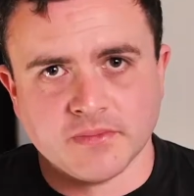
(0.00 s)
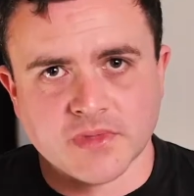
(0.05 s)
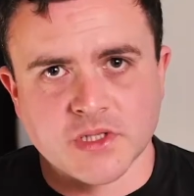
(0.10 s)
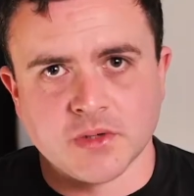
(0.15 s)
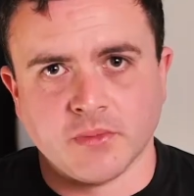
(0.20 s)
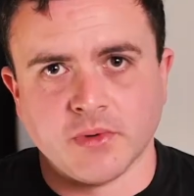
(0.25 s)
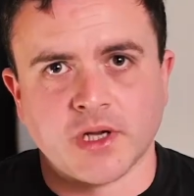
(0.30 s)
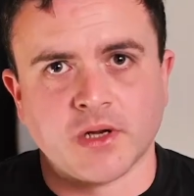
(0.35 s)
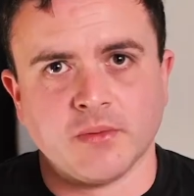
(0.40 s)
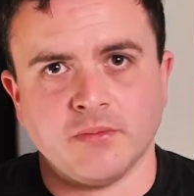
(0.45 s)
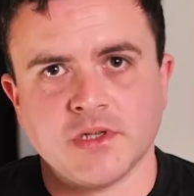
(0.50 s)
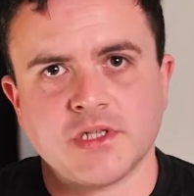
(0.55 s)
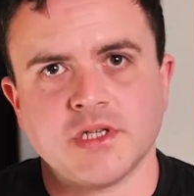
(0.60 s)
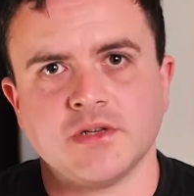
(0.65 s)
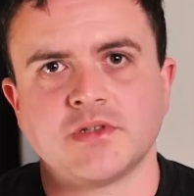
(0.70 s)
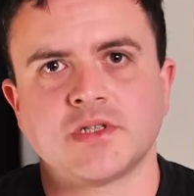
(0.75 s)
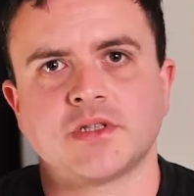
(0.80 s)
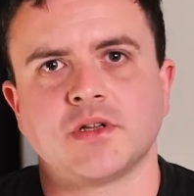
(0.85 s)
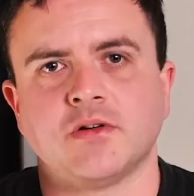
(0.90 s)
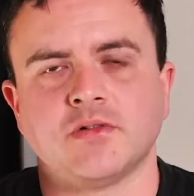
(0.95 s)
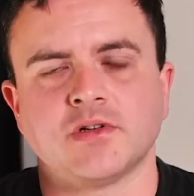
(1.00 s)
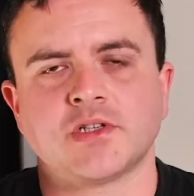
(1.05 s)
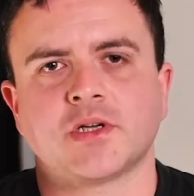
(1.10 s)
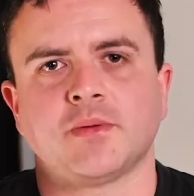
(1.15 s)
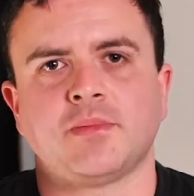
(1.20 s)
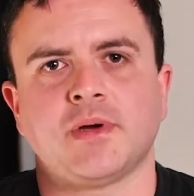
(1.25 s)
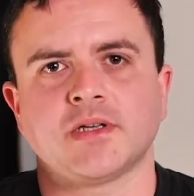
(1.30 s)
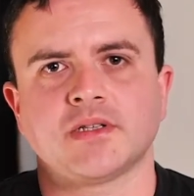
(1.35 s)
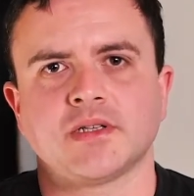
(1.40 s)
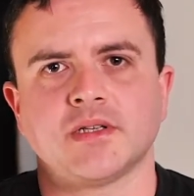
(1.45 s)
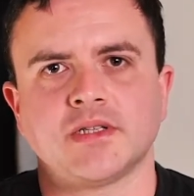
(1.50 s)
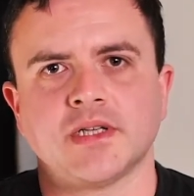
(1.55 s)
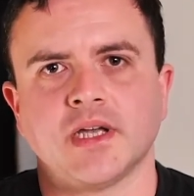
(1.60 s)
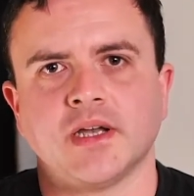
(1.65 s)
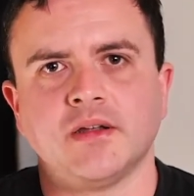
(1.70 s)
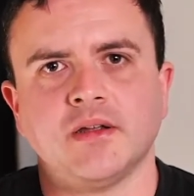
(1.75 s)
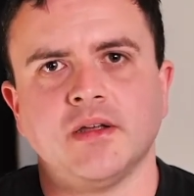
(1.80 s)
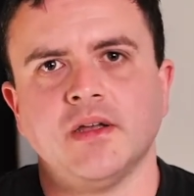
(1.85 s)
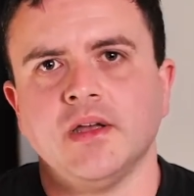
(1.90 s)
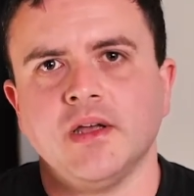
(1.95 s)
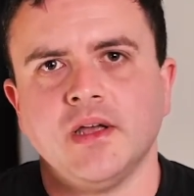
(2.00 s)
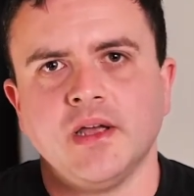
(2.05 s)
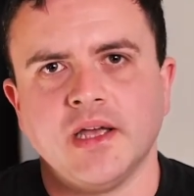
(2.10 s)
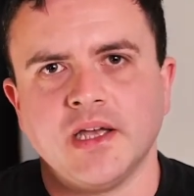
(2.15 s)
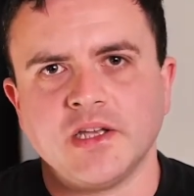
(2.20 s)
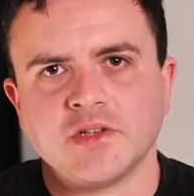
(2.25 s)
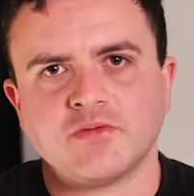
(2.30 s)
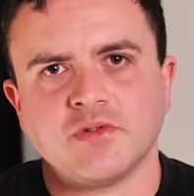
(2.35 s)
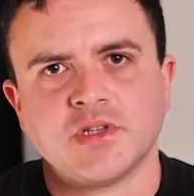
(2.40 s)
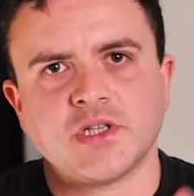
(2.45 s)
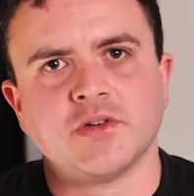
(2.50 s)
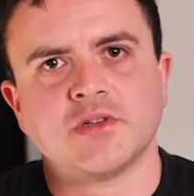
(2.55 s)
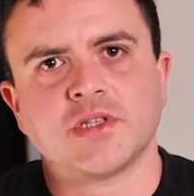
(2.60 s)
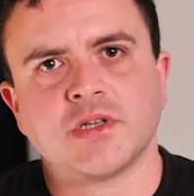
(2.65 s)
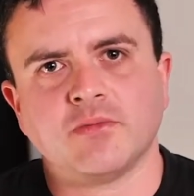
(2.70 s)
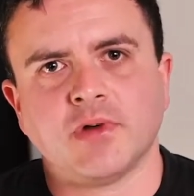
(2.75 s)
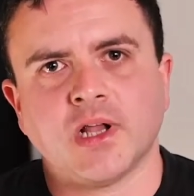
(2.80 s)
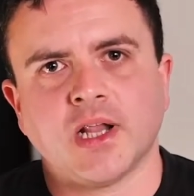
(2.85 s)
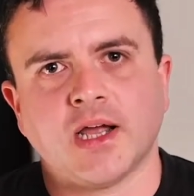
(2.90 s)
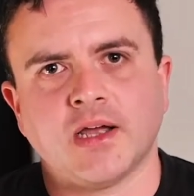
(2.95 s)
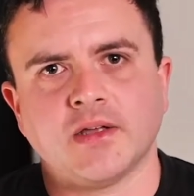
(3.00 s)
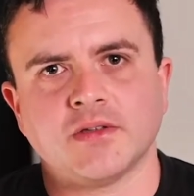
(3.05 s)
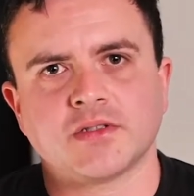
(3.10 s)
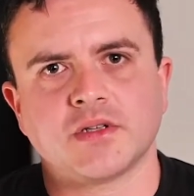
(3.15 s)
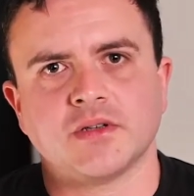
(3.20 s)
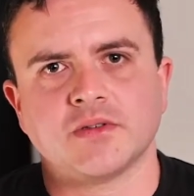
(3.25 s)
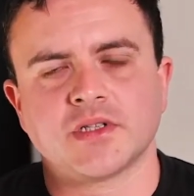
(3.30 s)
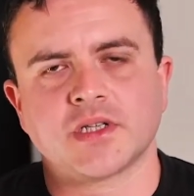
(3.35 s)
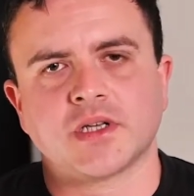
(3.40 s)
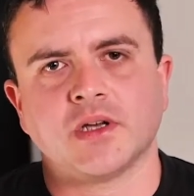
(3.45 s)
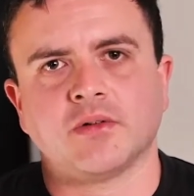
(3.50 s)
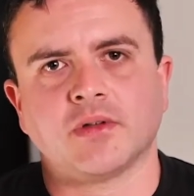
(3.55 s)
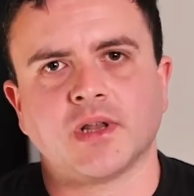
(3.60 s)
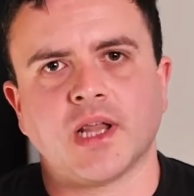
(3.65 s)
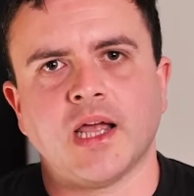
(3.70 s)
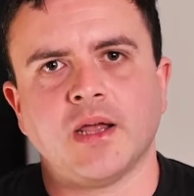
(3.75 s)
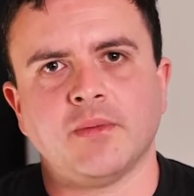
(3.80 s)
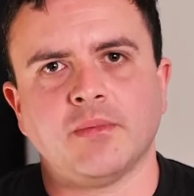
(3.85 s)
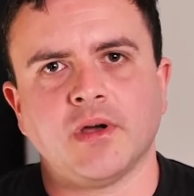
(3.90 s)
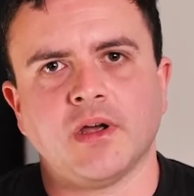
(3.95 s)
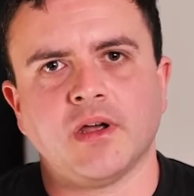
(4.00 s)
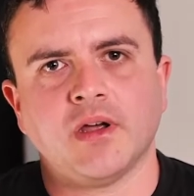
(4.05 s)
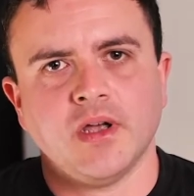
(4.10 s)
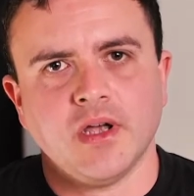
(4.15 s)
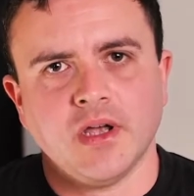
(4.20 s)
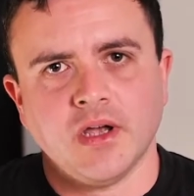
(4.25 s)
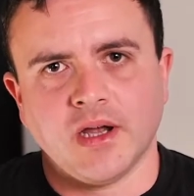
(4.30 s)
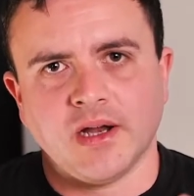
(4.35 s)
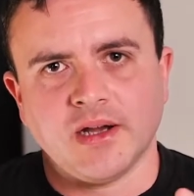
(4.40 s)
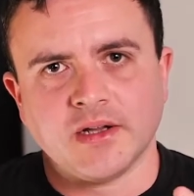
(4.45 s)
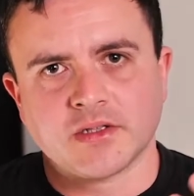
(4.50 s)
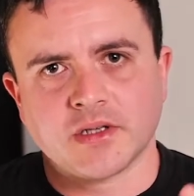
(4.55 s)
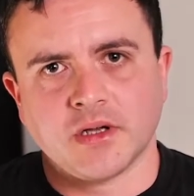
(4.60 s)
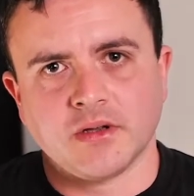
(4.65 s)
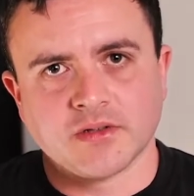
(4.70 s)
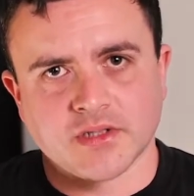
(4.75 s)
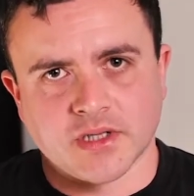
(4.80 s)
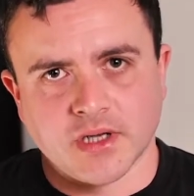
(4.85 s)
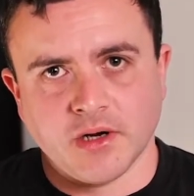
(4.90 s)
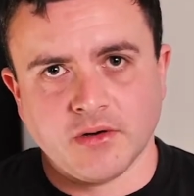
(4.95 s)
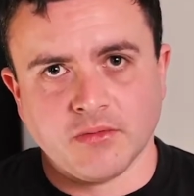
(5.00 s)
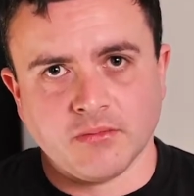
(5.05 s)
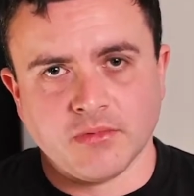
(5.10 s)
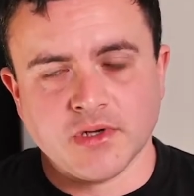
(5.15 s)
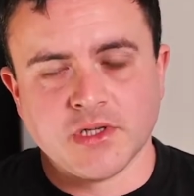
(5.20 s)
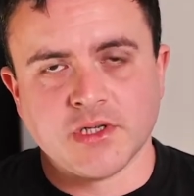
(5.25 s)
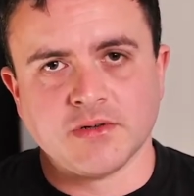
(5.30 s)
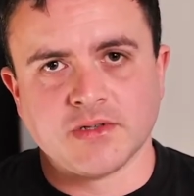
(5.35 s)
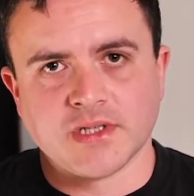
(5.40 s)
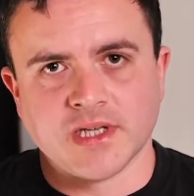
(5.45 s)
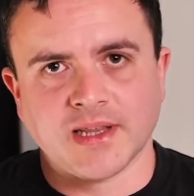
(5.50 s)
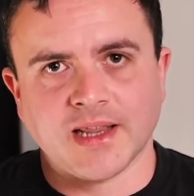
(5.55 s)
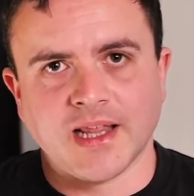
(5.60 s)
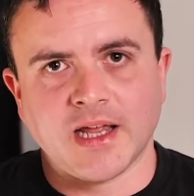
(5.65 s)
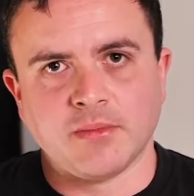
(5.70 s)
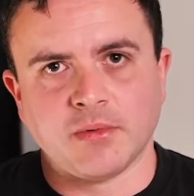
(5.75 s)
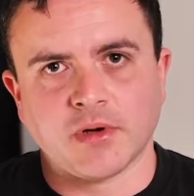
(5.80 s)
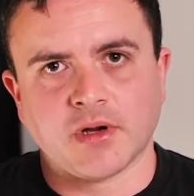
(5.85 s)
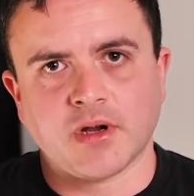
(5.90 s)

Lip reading: so we can reduce storage capacity. It's reducing reliance on skilled labour, and it's also reducing labour